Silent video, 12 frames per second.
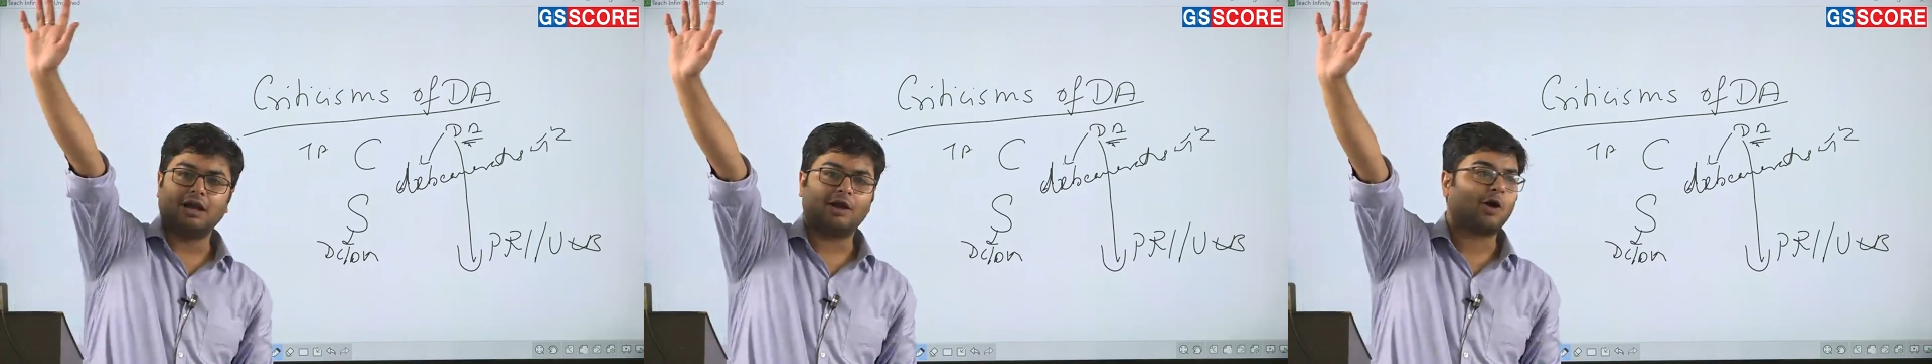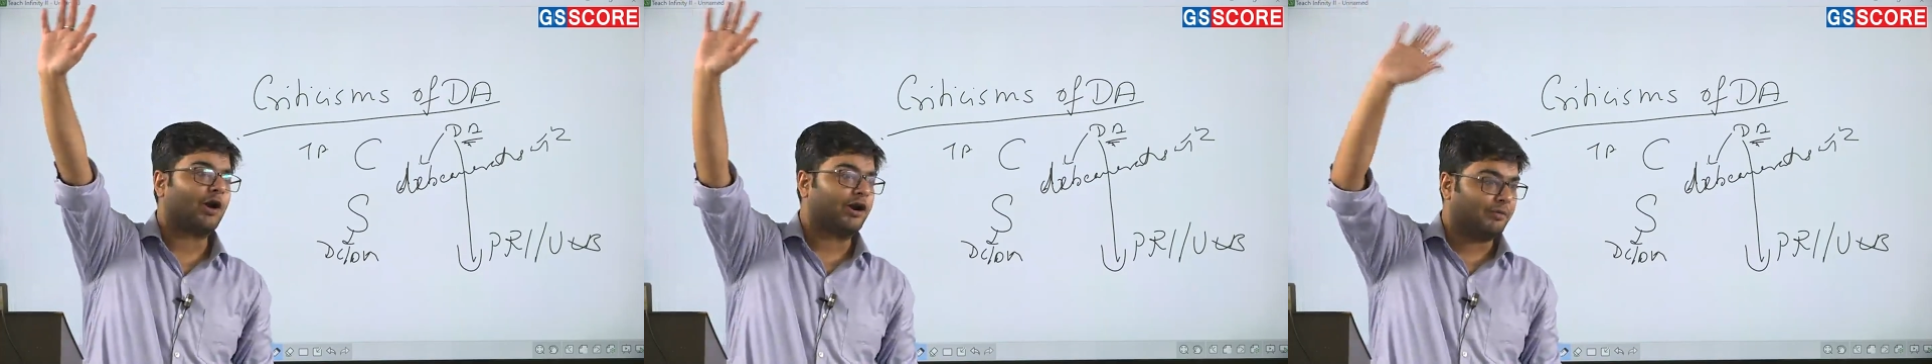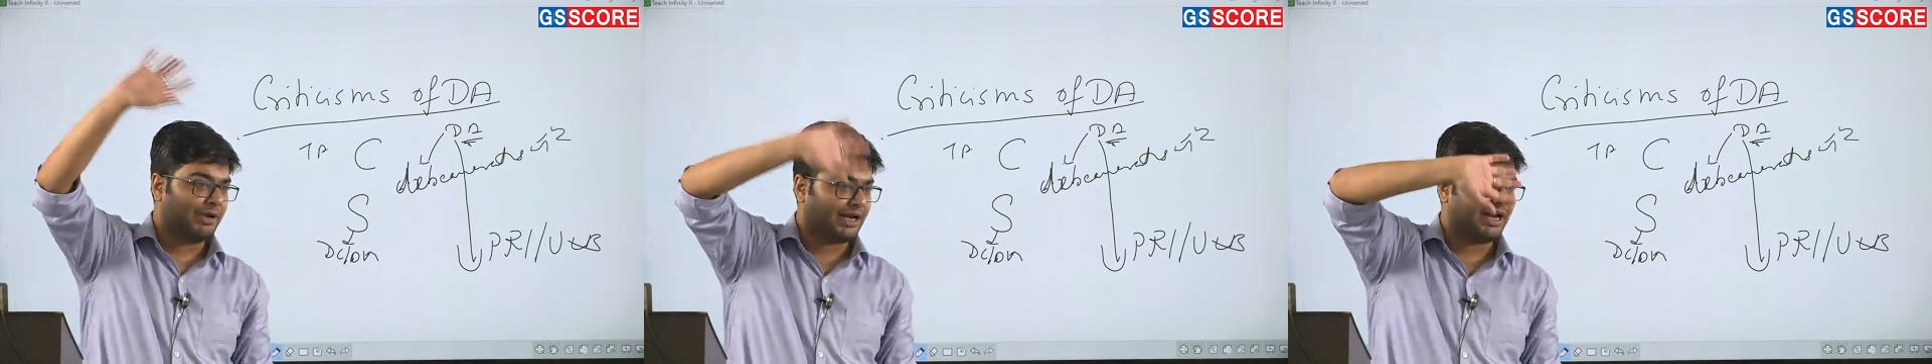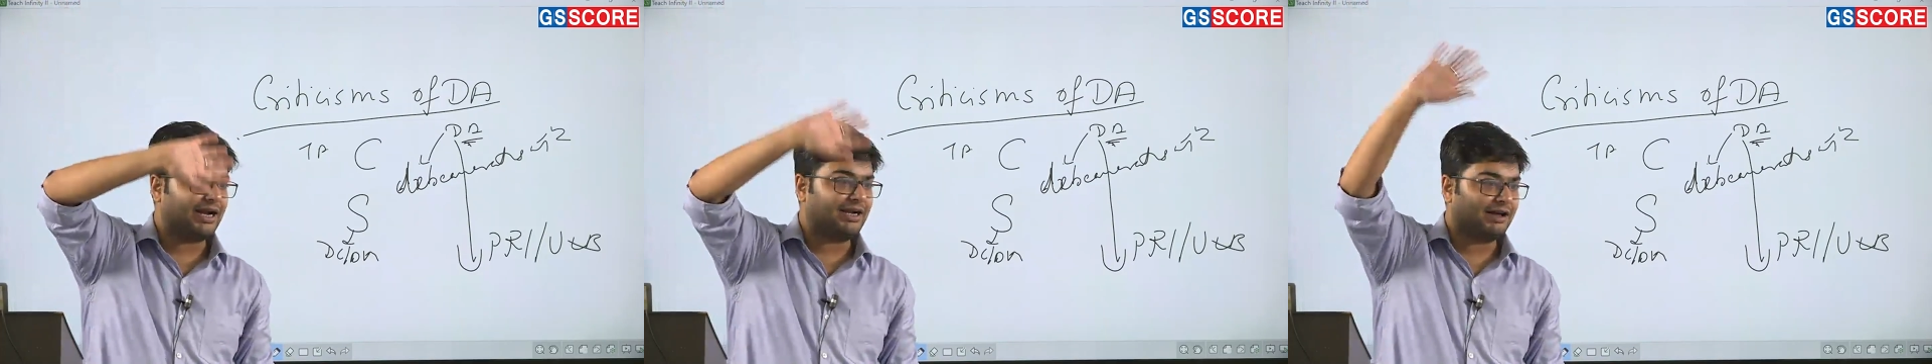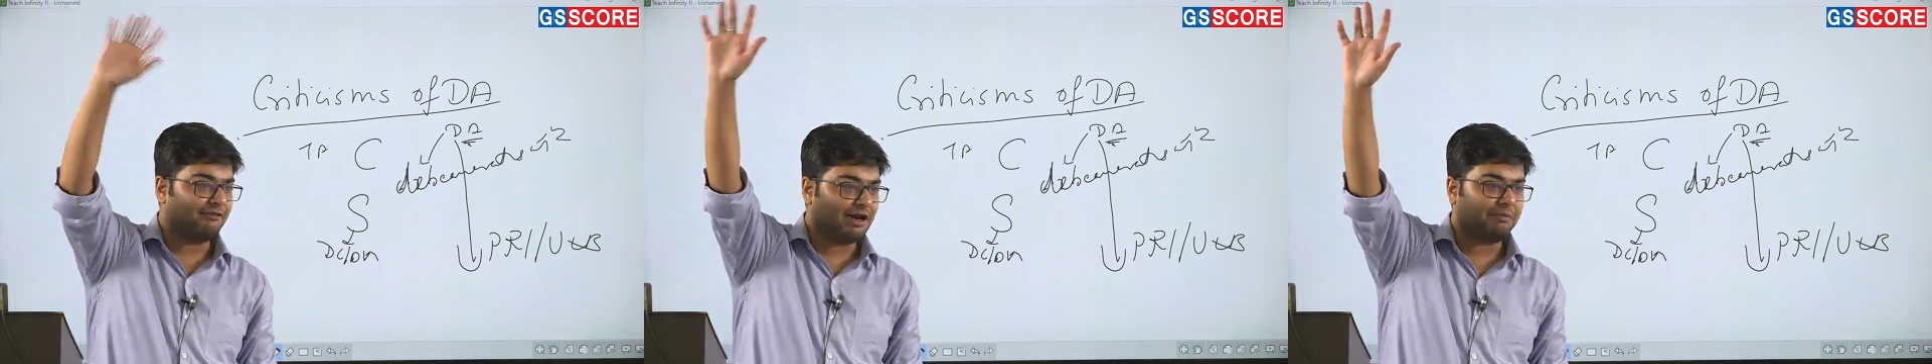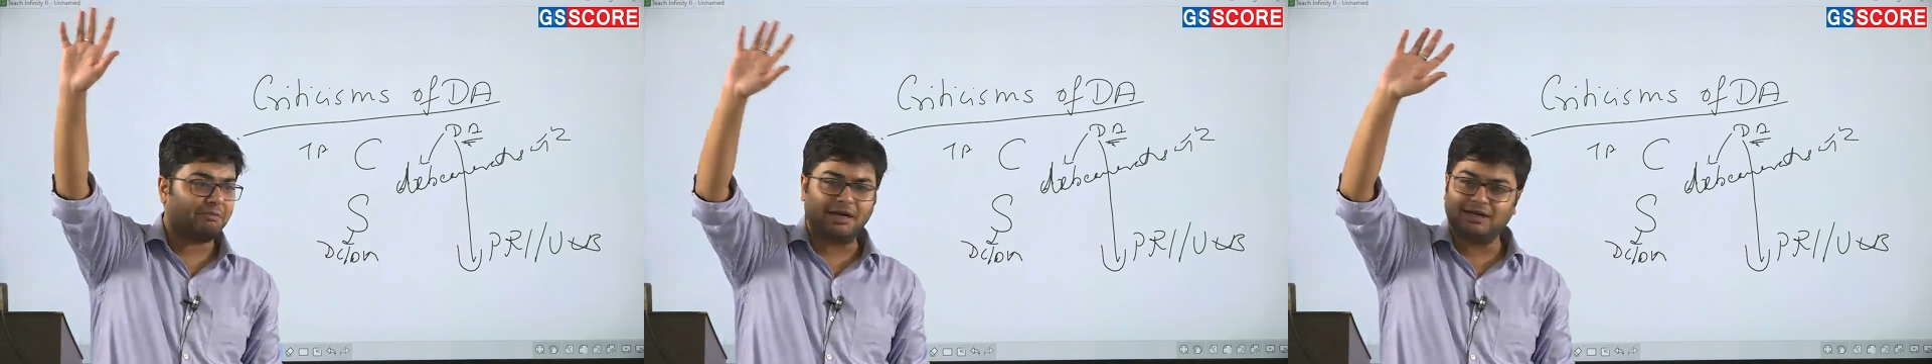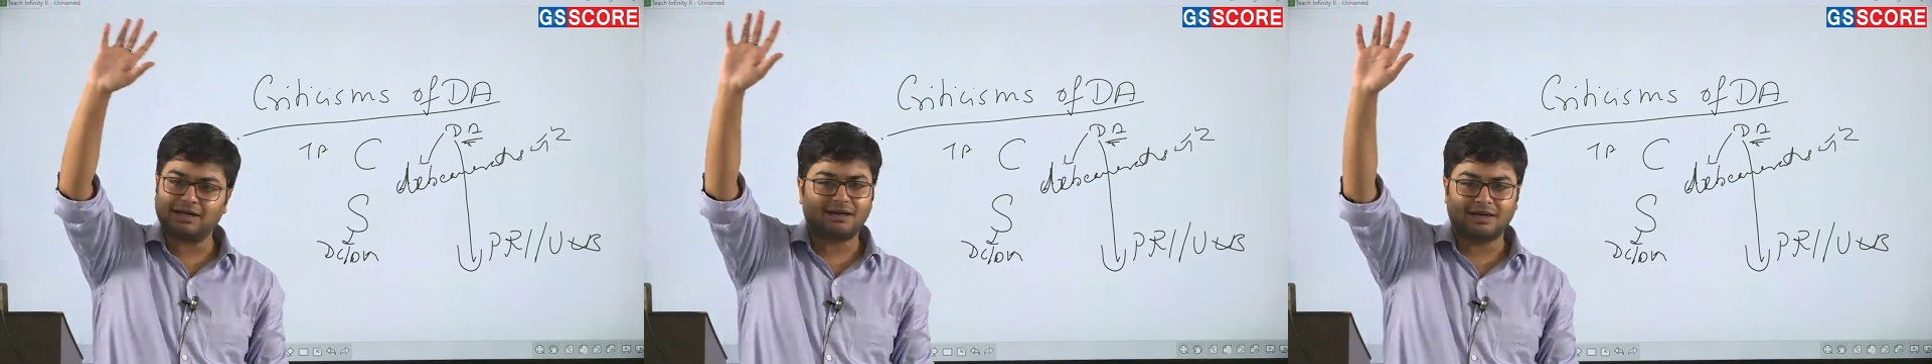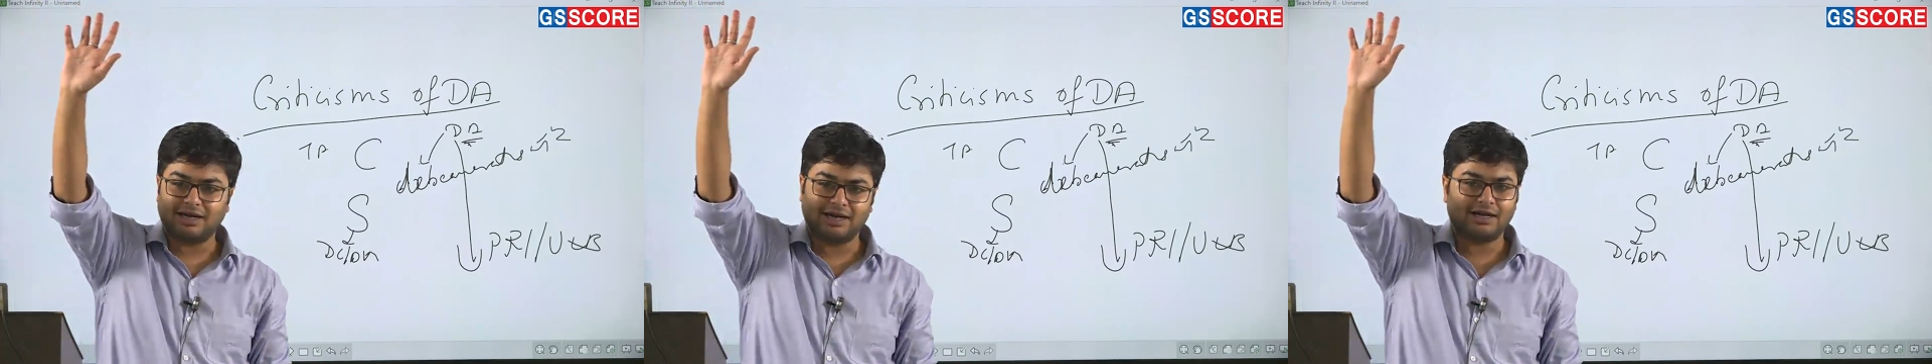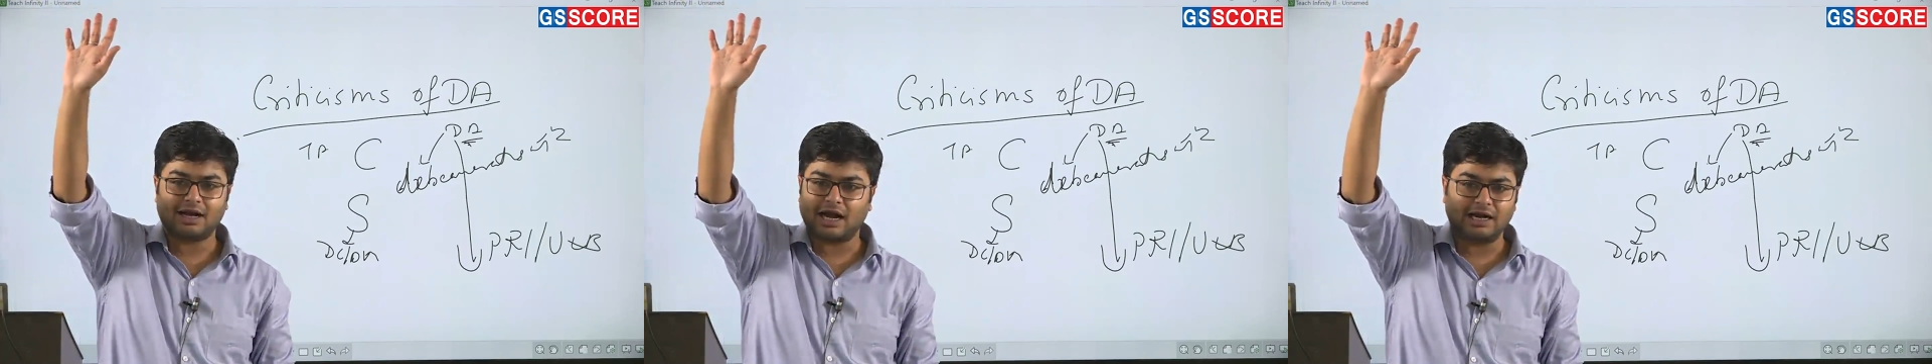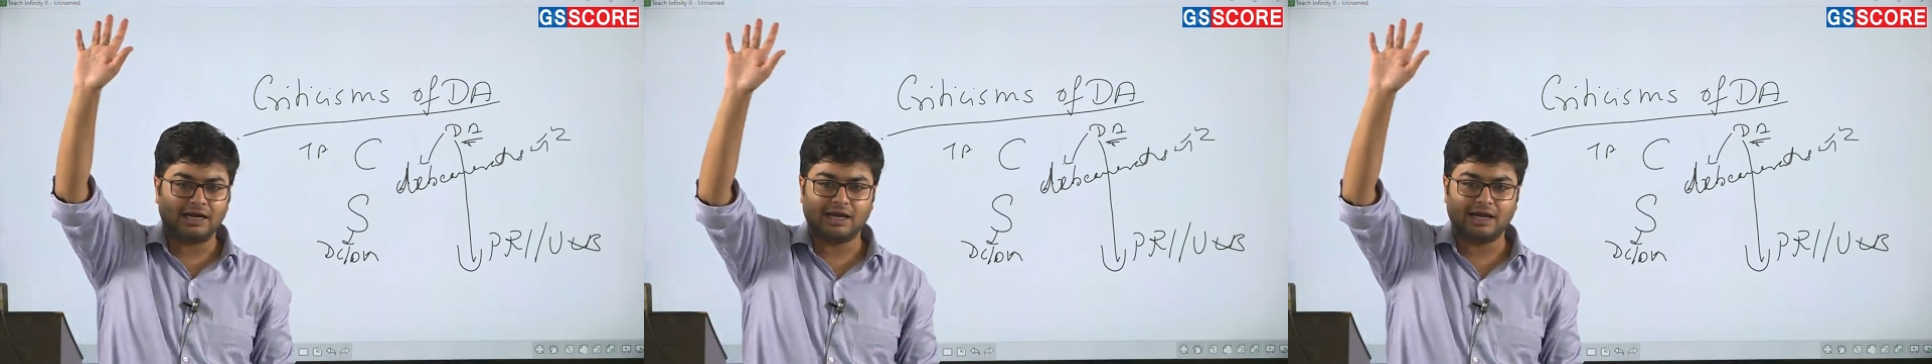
economic aid, developmental aid idea.